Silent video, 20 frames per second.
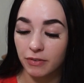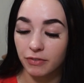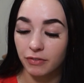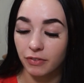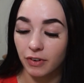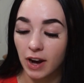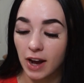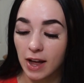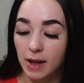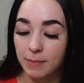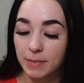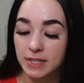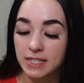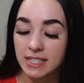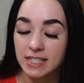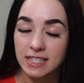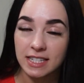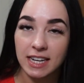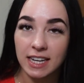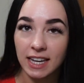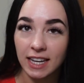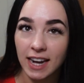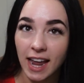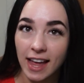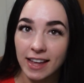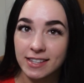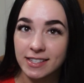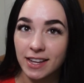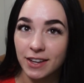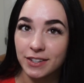from Sneakin'
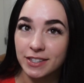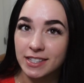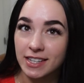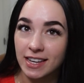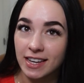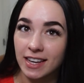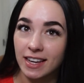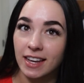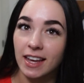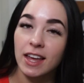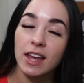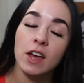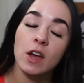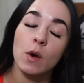SLC,